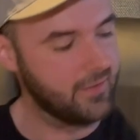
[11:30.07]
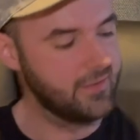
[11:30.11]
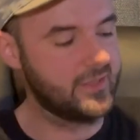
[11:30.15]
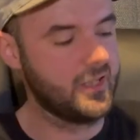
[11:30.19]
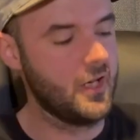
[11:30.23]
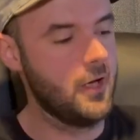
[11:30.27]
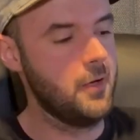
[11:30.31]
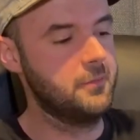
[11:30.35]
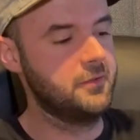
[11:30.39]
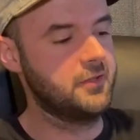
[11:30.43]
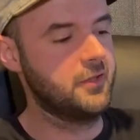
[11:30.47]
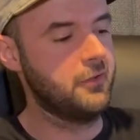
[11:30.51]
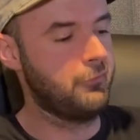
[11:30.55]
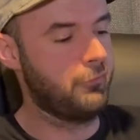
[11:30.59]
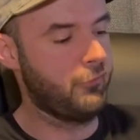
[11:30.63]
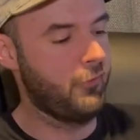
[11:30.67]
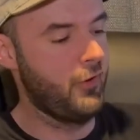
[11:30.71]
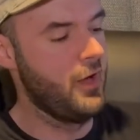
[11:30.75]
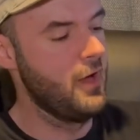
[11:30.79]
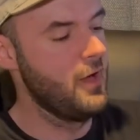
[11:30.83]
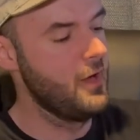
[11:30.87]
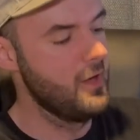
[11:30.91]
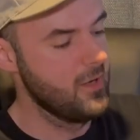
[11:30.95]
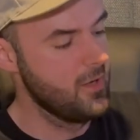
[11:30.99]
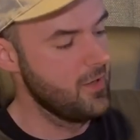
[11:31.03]
terms of
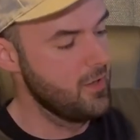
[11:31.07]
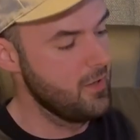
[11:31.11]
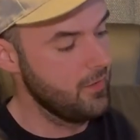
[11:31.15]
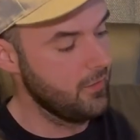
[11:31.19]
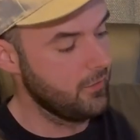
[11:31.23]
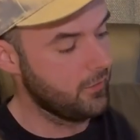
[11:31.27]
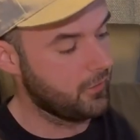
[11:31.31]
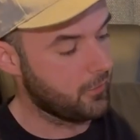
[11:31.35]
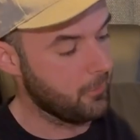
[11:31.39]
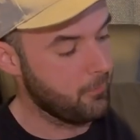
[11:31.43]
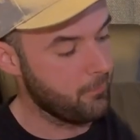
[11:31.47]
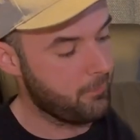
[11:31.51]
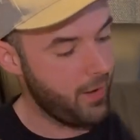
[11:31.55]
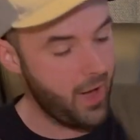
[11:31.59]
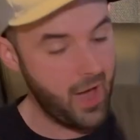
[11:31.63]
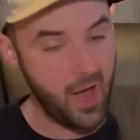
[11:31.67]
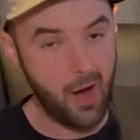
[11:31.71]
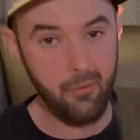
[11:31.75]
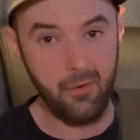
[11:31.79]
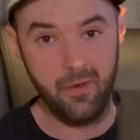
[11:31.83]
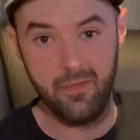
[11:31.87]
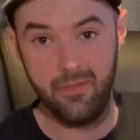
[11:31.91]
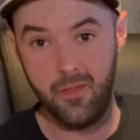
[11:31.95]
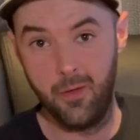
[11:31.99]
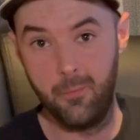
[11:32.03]

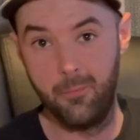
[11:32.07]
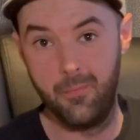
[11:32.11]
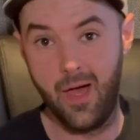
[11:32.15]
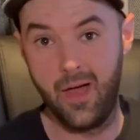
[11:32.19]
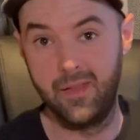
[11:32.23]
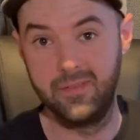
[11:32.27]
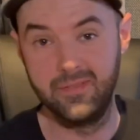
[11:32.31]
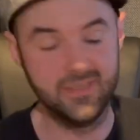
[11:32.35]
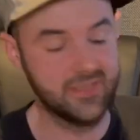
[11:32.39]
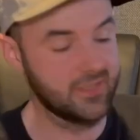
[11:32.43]
comparing them then,